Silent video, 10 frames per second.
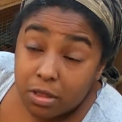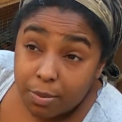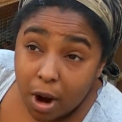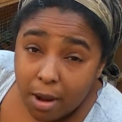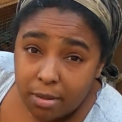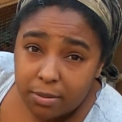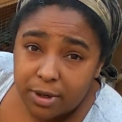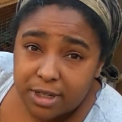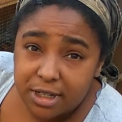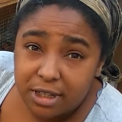The problem
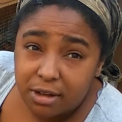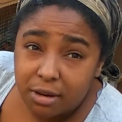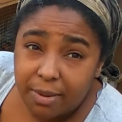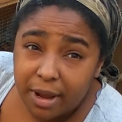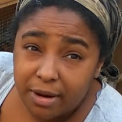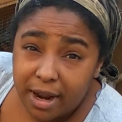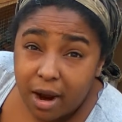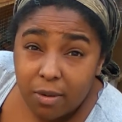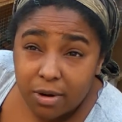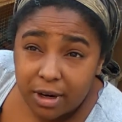was that they're about an
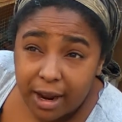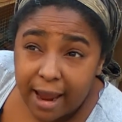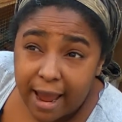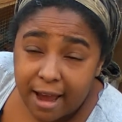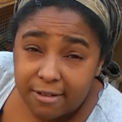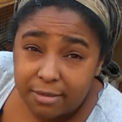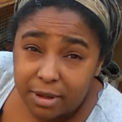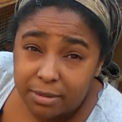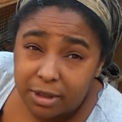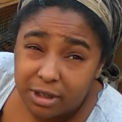hour and a half,
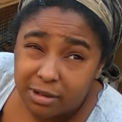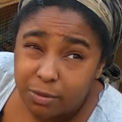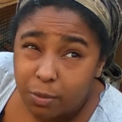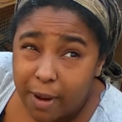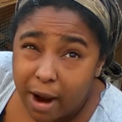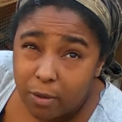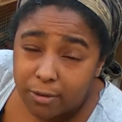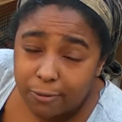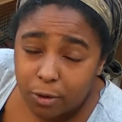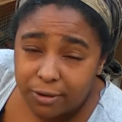maybe
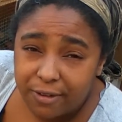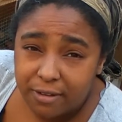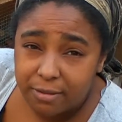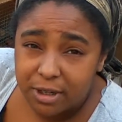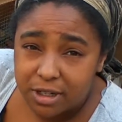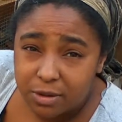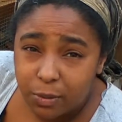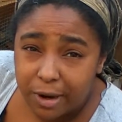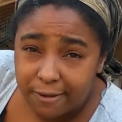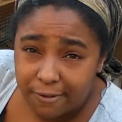hour and 45 minutes
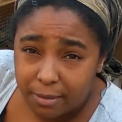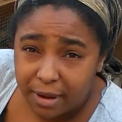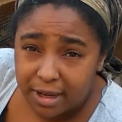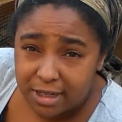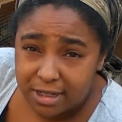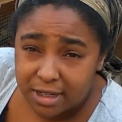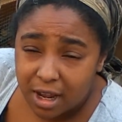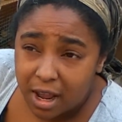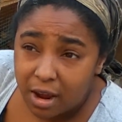away from us,